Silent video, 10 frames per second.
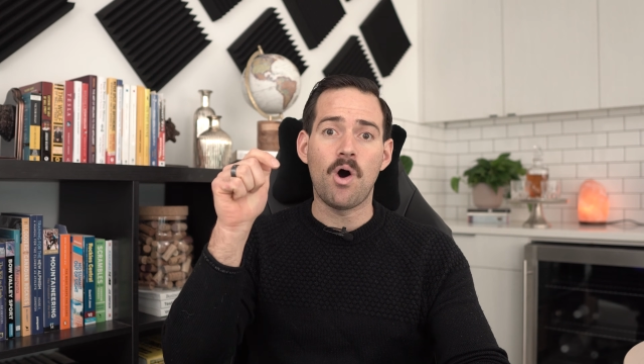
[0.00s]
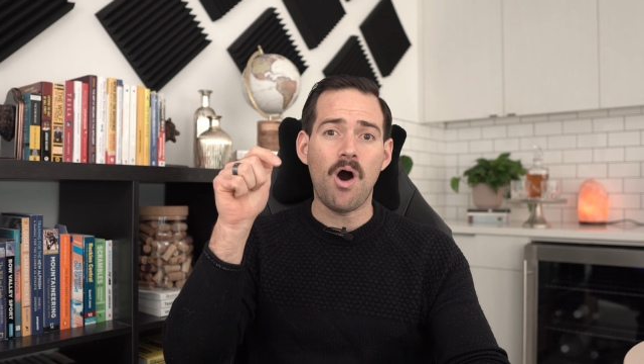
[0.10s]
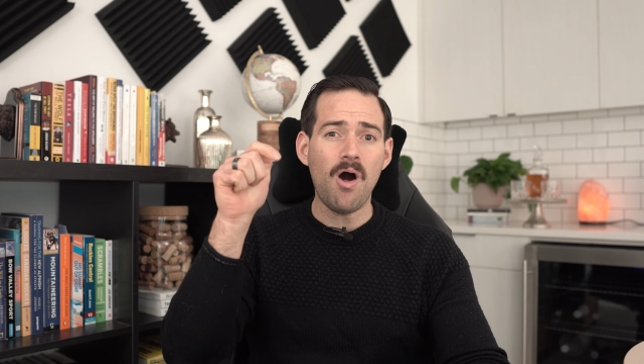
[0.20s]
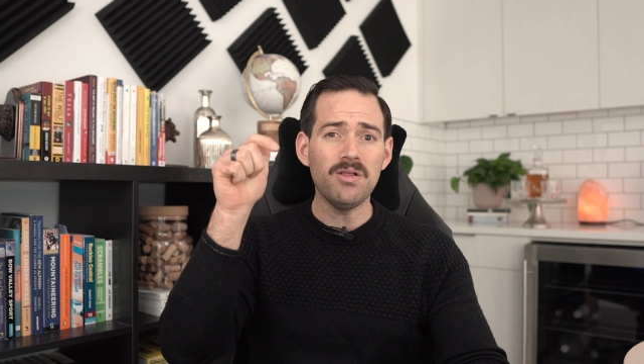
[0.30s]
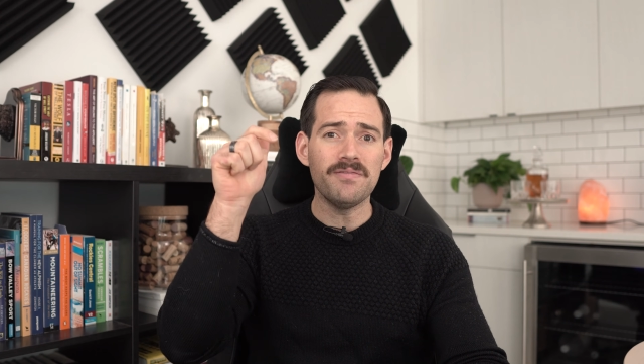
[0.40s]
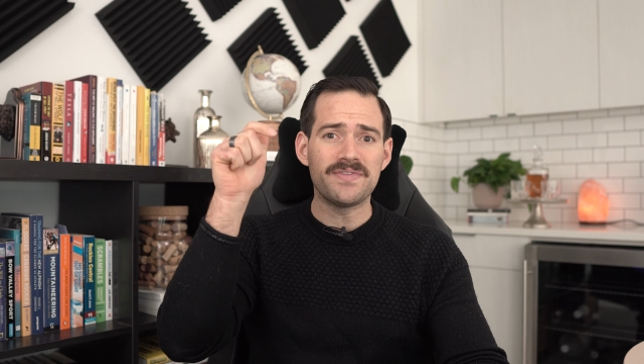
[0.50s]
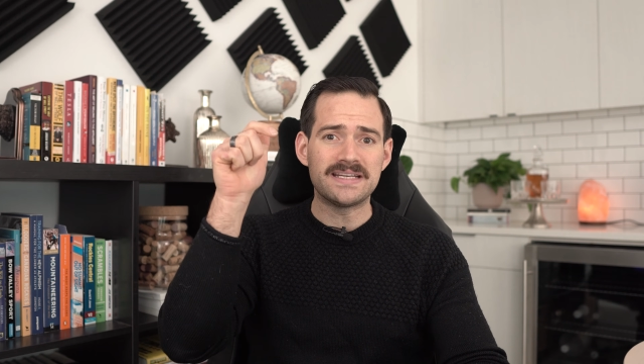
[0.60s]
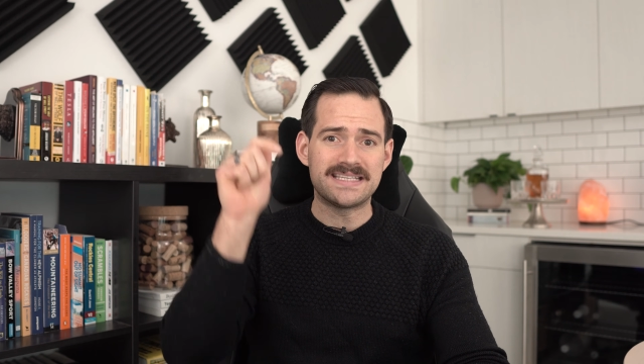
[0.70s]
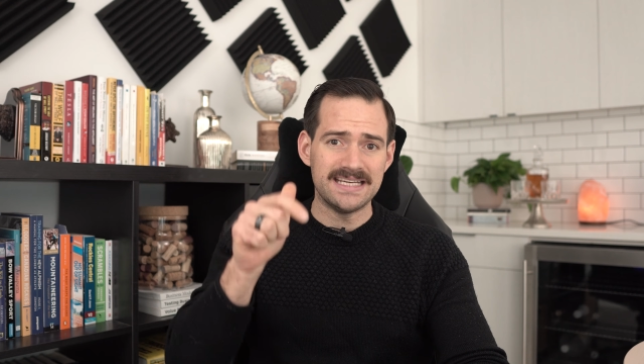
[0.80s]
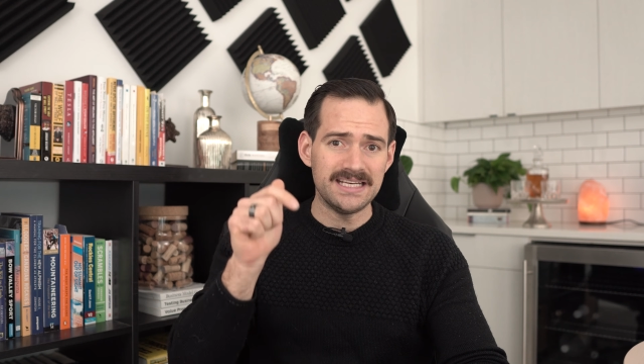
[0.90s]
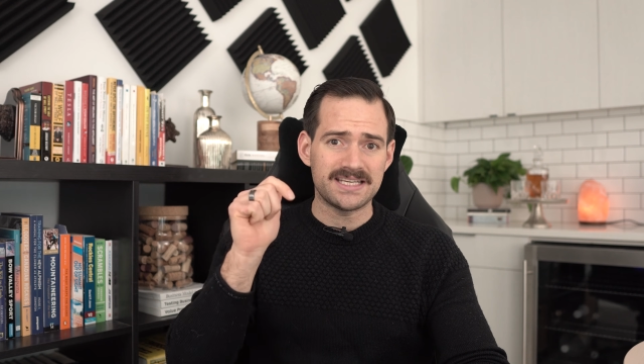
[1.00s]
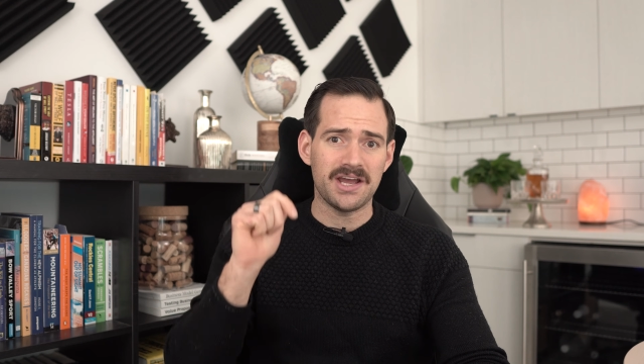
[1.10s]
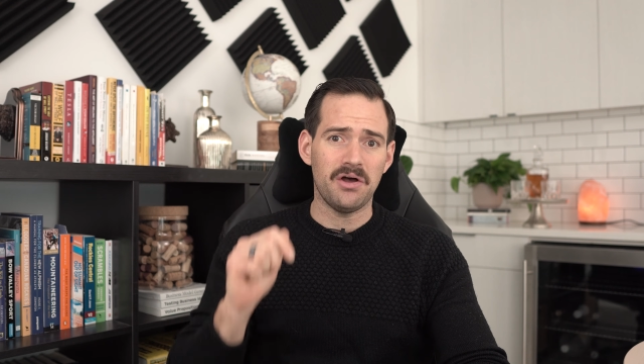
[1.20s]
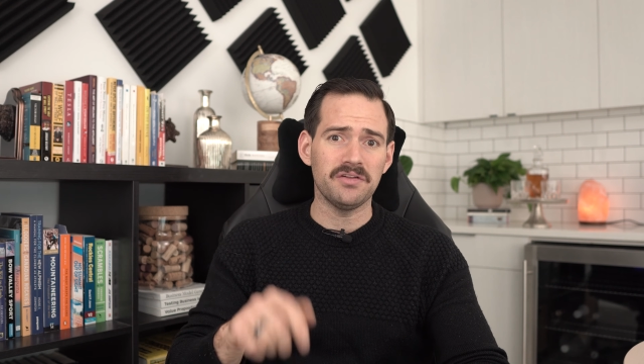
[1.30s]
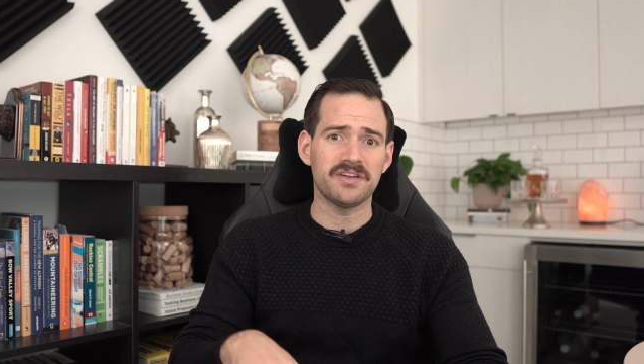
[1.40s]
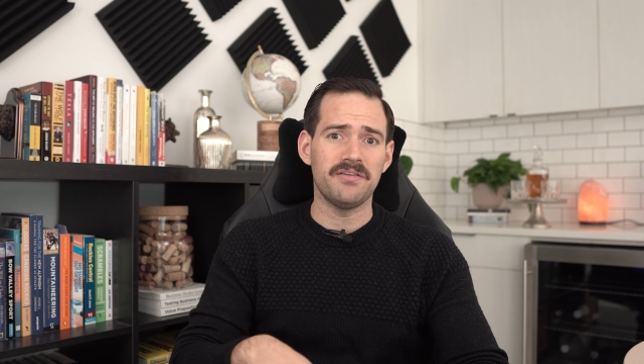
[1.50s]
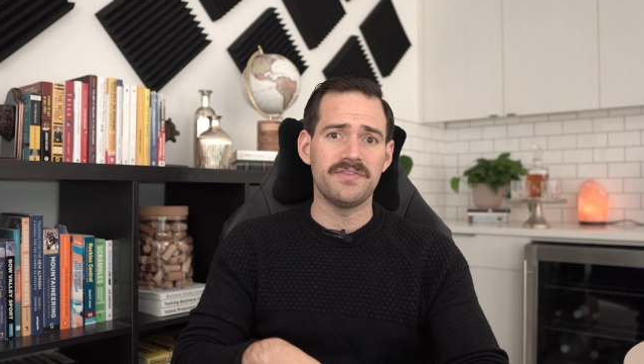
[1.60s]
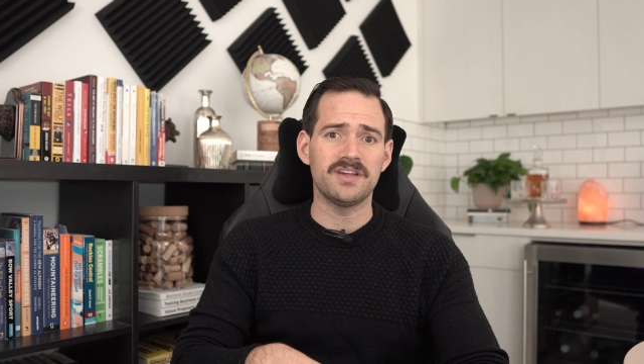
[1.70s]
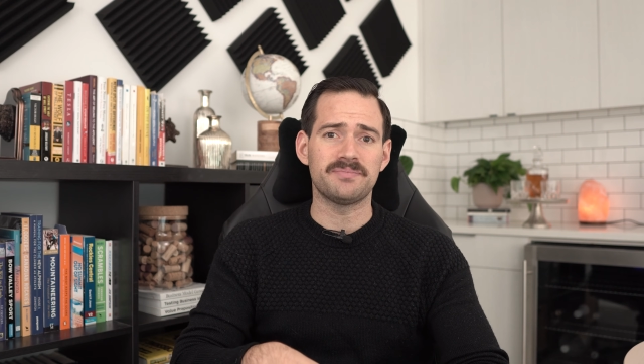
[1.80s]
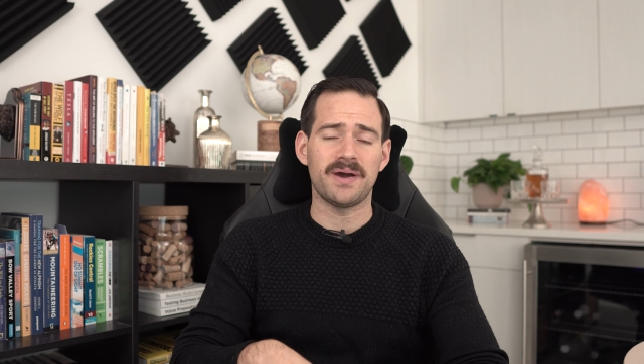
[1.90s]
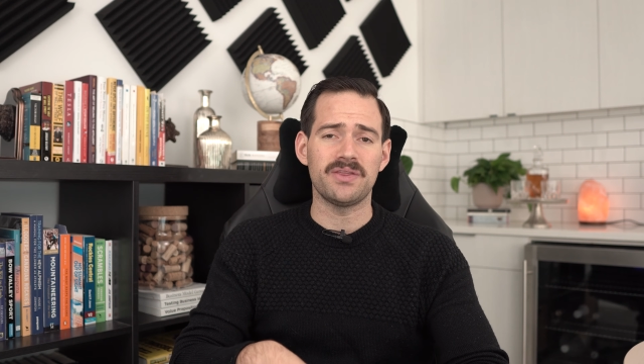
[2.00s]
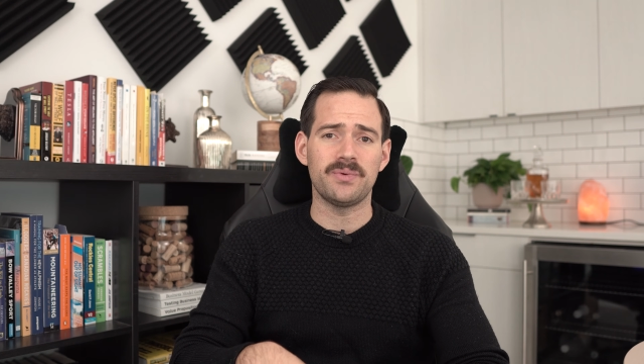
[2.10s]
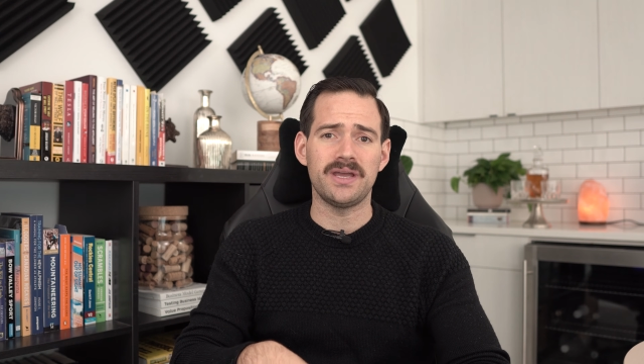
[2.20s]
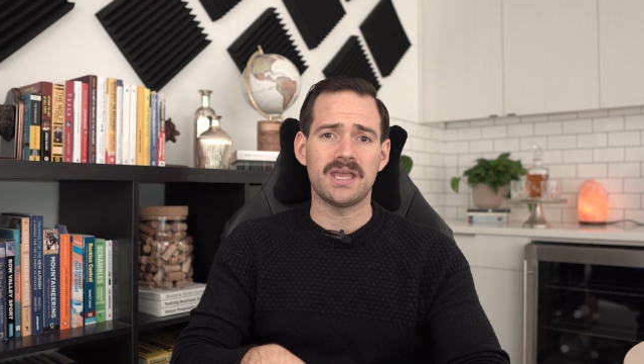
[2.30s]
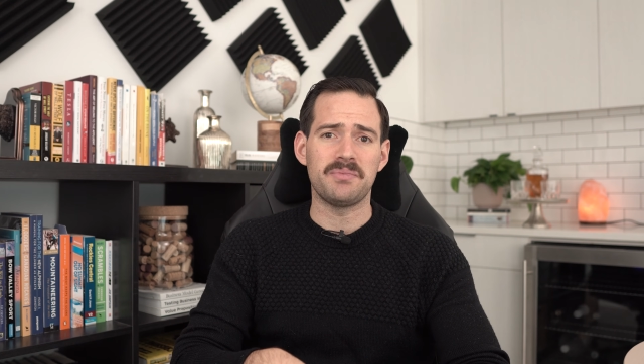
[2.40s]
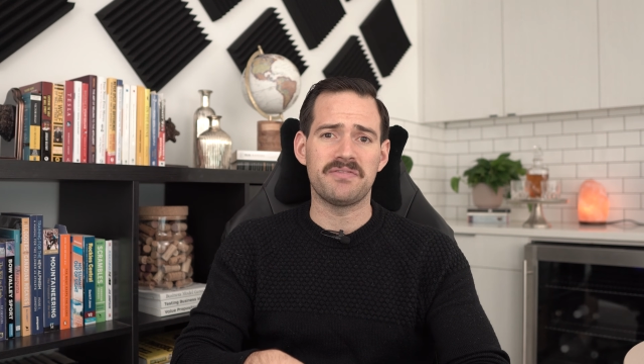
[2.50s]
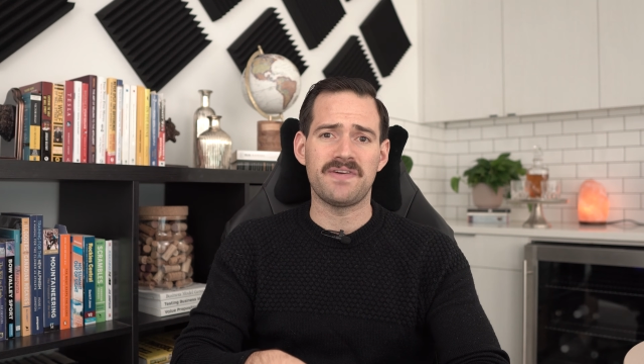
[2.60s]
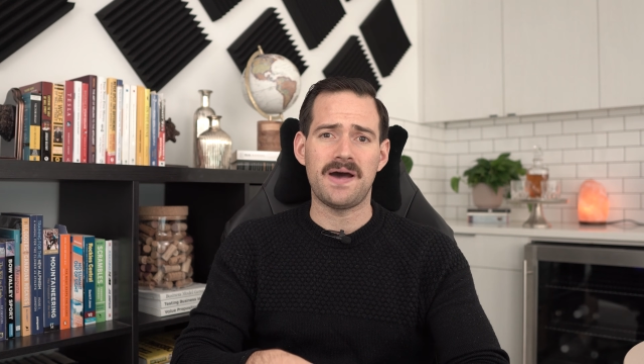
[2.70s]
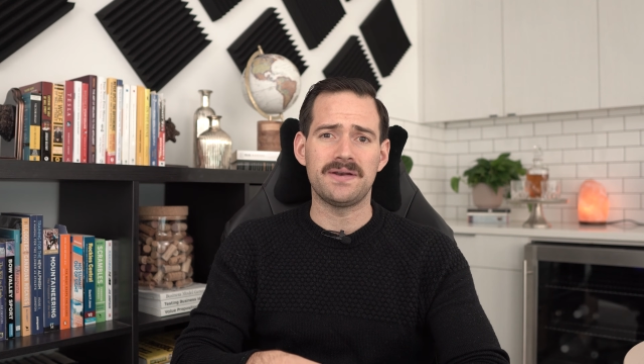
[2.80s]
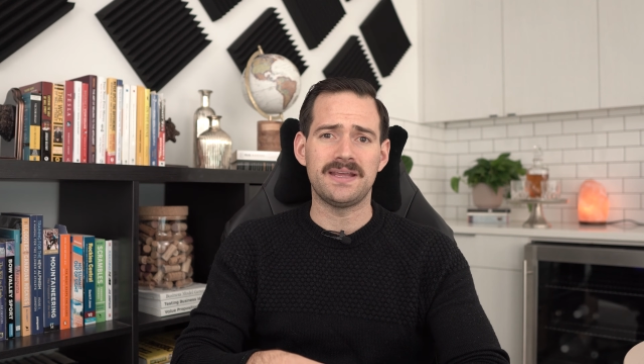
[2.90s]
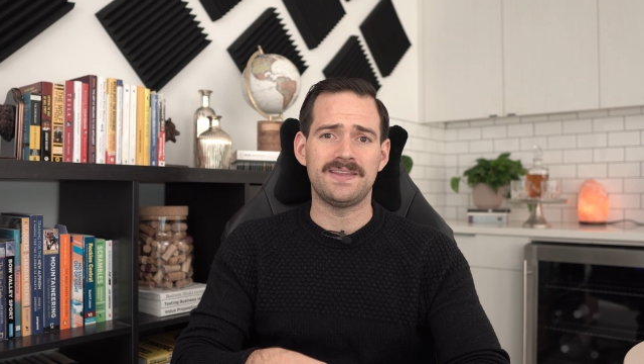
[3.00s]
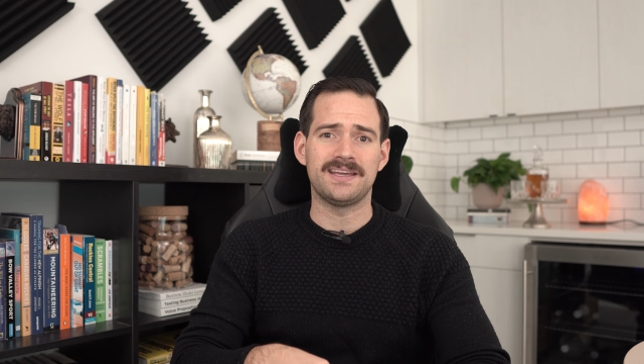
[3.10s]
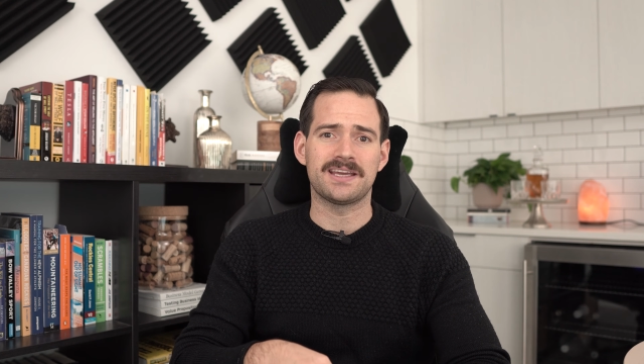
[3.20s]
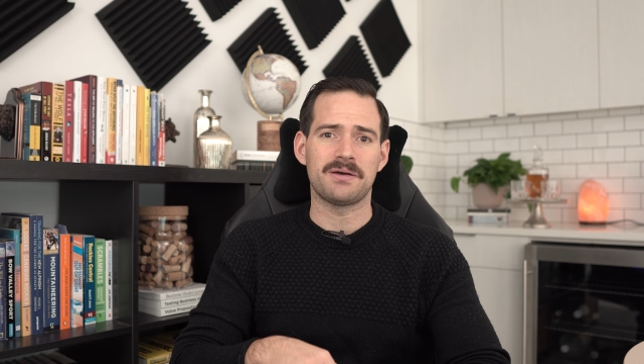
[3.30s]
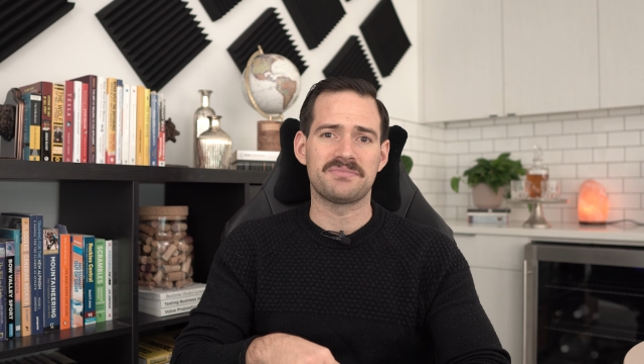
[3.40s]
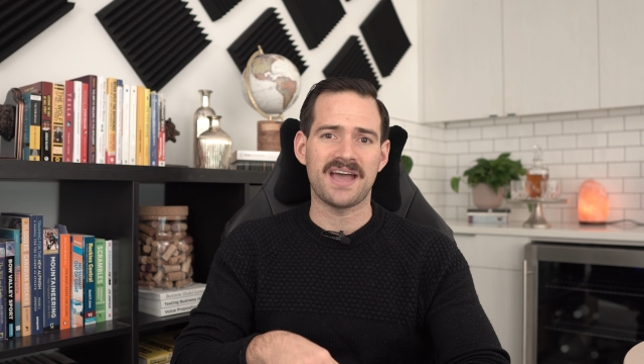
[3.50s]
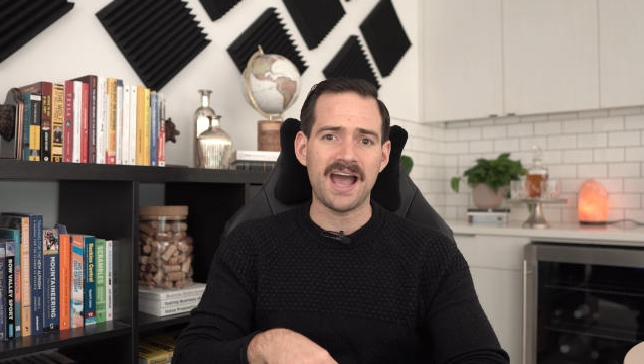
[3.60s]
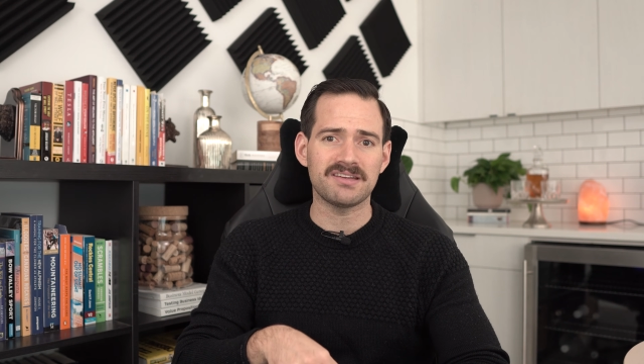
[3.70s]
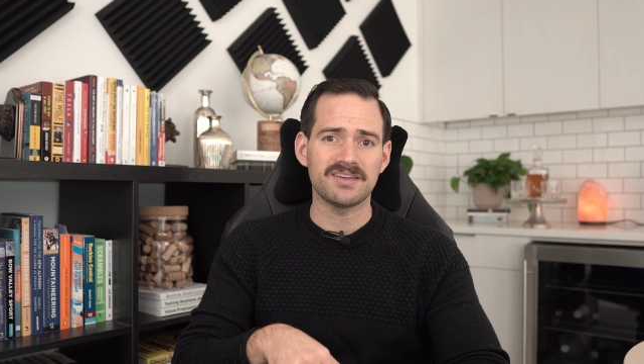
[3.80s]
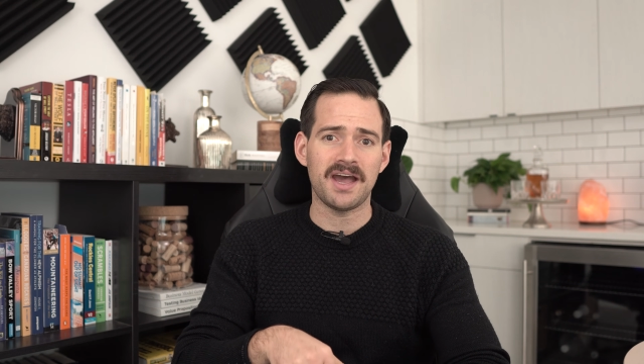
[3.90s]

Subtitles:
All of the details of this, by the way, can be found in the Income Tax